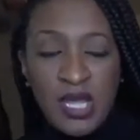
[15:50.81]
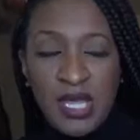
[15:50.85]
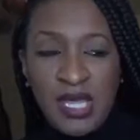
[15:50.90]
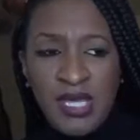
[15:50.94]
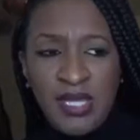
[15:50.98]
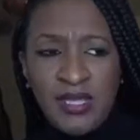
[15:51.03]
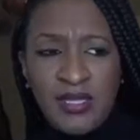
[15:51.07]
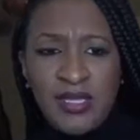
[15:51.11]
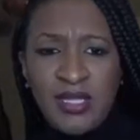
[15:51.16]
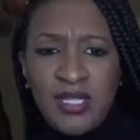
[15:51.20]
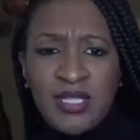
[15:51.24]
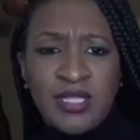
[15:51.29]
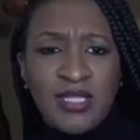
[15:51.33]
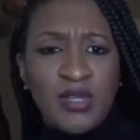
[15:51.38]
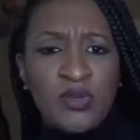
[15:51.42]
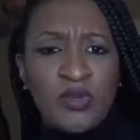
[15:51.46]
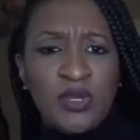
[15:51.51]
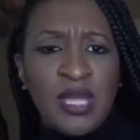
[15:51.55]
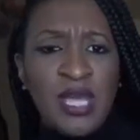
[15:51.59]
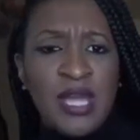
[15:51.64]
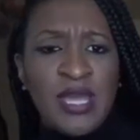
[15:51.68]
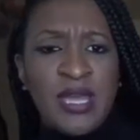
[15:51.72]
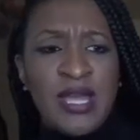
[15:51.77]
And it's
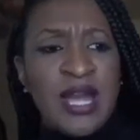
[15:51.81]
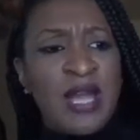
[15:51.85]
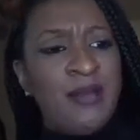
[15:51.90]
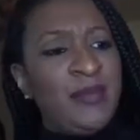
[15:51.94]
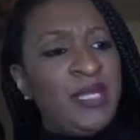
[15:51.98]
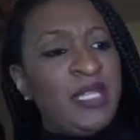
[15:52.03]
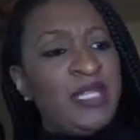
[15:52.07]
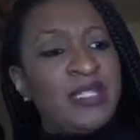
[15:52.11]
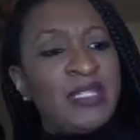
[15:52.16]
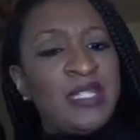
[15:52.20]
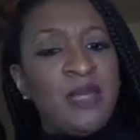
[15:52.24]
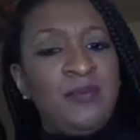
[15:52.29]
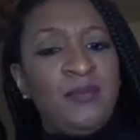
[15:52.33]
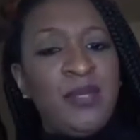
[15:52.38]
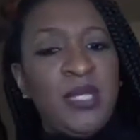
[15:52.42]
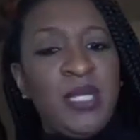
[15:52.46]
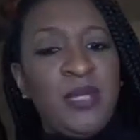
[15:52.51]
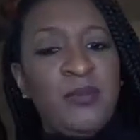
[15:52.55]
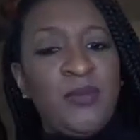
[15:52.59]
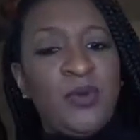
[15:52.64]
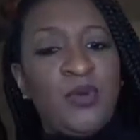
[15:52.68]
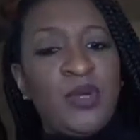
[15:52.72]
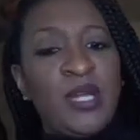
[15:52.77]
okay. I mean, some
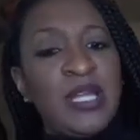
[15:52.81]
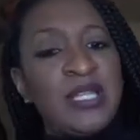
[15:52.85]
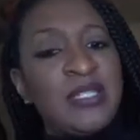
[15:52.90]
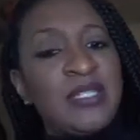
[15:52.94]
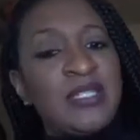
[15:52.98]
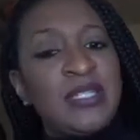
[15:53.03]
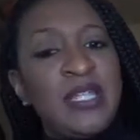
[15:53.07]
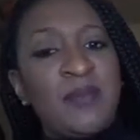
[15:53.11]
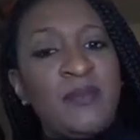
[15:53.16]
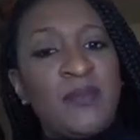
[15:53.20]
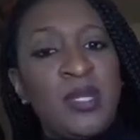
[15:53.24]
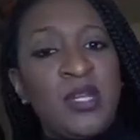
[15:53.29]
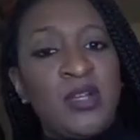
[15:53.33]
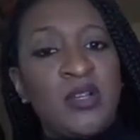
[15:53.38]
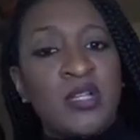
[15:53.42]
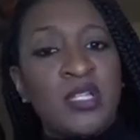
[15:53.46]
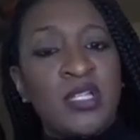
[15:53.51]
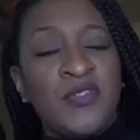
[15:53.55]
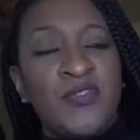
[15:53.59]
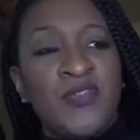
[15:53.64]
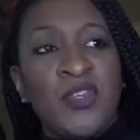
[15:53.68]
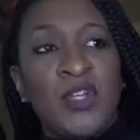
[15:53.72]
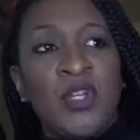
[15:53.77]
people as step
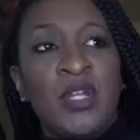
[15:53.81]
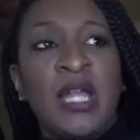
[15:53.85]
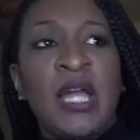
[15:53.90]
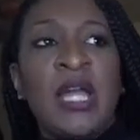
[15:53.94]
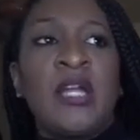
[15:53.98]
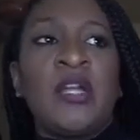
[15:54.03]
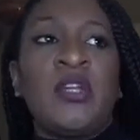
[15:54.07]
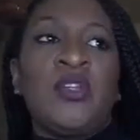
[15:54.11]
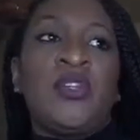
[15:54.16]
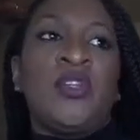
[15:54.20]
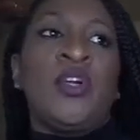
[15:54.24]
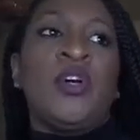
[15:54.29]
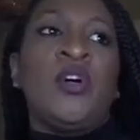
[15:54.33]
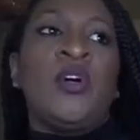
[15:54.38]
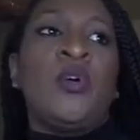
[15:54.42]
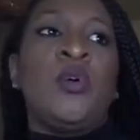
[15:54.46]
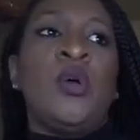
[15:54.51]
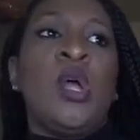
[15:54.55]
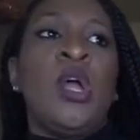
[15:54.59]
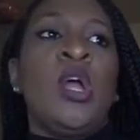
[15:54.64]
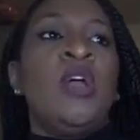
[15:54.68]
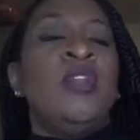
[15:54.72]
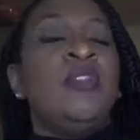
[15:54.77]
parents feel like,
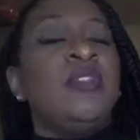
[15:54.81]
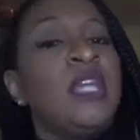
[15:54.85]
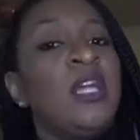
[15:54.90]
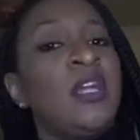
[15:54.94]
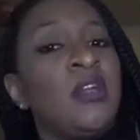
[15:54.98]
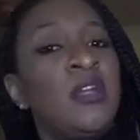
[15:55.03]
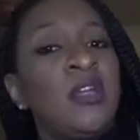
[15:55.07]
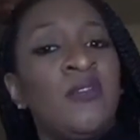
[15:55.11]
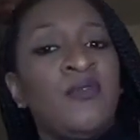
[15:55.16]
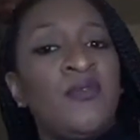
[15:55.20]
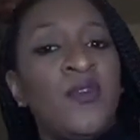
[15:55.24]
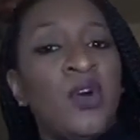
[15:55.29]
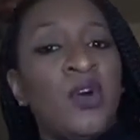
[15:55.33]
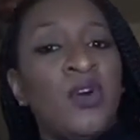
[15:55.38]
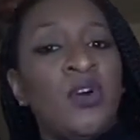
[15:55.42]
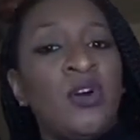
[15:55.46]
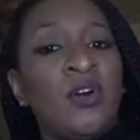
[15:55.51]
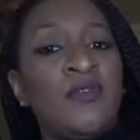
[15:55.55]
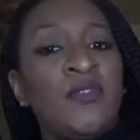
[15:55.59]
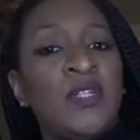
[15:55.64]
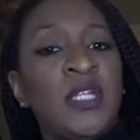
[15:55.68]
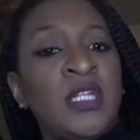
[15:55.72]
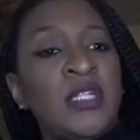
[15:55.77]
they're
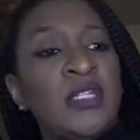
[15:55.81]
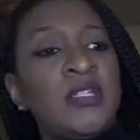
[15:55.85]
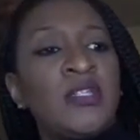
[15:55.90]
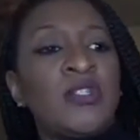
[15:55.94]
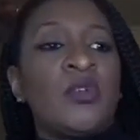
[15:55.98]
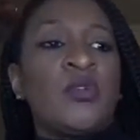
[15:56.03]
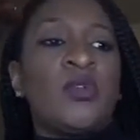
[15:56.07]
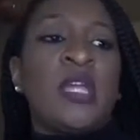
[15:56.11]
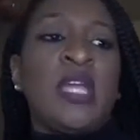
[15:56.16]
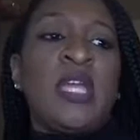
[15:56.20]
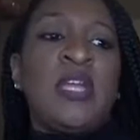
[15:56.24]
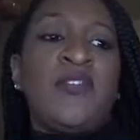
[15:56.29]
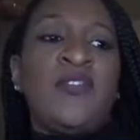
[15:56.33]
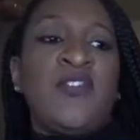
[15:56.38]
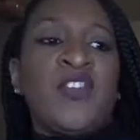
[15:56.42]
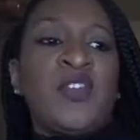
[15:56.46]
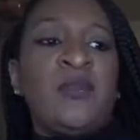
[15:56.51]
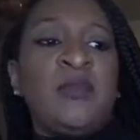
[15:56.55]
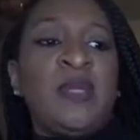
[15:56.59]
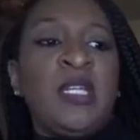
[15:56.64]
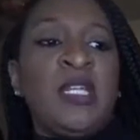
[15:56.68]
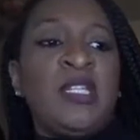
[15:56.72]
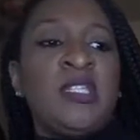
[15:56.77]
involved and it's okay for
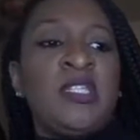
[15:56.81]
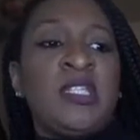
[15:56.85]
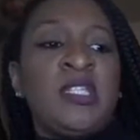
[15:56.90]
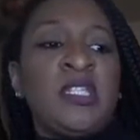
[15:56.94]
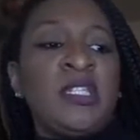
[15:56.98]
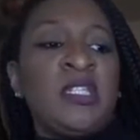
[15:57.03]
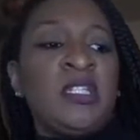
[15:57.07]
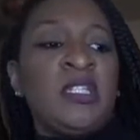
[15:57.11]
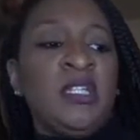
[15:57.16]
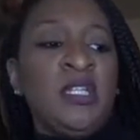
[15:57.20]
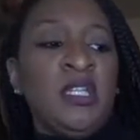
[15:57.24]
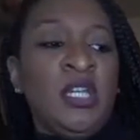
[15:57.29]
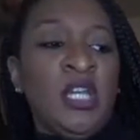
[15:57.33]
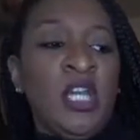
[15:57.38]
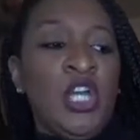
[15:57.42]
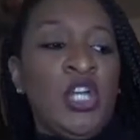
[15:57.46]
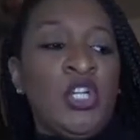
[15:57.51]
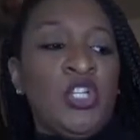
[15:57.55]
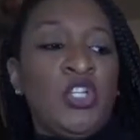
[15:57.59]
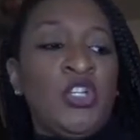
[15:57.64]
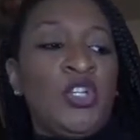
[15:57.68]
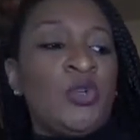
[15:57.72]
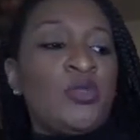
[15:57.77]
me to,
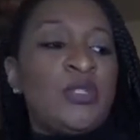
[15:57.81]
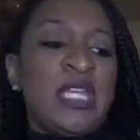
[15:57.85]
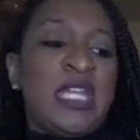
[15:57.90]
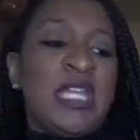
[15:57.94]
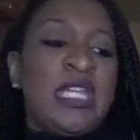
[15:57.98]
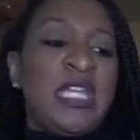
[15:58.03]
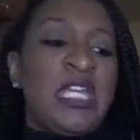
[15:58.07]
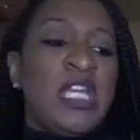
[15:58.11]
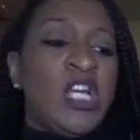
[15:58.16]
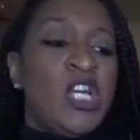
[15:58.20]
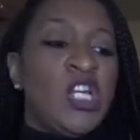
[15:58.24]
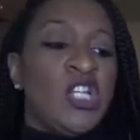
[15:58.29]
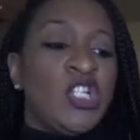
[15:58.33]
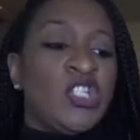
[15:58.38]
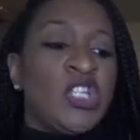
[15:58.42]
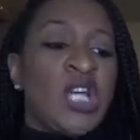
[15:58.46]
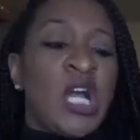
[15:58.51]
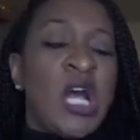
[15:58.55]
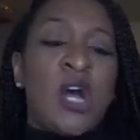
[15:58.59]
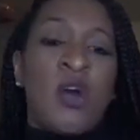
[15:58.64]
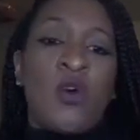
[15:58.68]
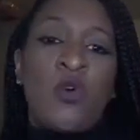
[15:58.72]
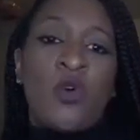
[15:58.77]
take care of the
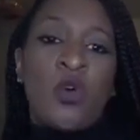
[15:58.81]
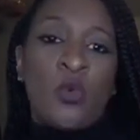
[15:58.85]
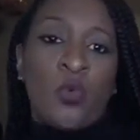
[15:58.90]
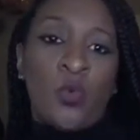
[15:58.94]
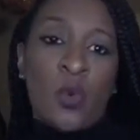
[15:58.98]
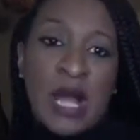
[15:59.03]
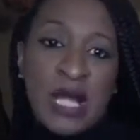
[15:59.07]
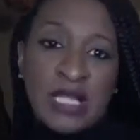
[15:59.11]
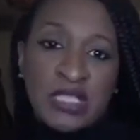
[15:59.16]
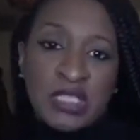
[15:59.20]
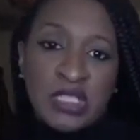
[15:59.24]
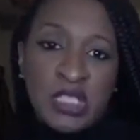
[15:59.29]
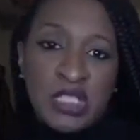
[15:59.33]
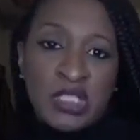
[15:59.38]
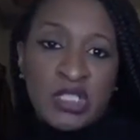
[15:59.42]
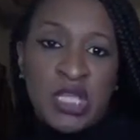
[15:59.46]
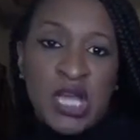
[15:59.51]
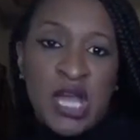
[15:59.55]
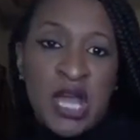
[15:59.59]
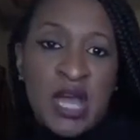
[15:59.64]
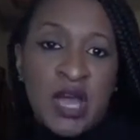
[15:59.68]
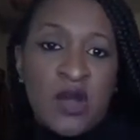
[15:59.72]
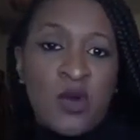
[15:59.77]
child or watch the
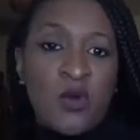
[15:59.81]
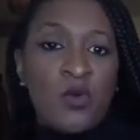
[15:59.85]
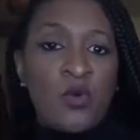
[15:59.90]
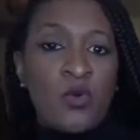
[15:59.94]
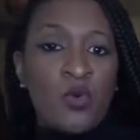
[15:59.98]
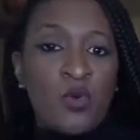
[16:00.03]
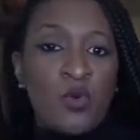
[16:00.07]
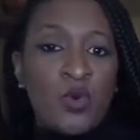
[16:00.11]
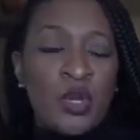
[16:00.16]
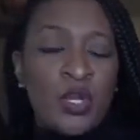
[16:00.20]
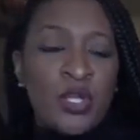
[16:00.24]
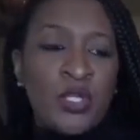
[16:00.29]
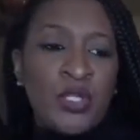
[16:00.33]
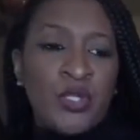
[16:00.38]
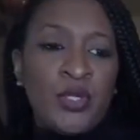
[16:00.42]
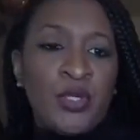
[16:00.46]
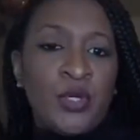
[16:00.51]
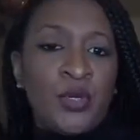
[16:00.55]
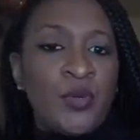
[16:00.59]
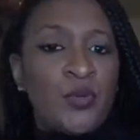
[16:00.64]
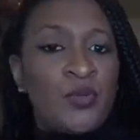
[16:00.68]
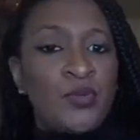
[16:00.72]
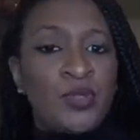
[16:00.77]
child or,
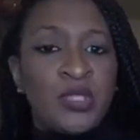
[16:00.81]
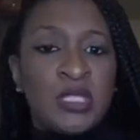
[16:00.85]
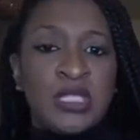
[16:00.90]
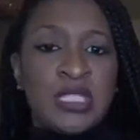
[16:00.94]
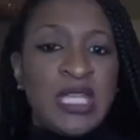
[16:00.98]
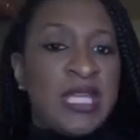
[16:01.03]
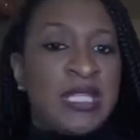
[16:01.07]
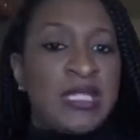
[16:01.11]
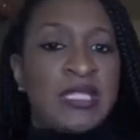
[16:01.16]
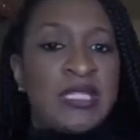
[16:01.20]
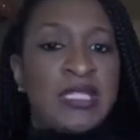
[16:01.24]
take the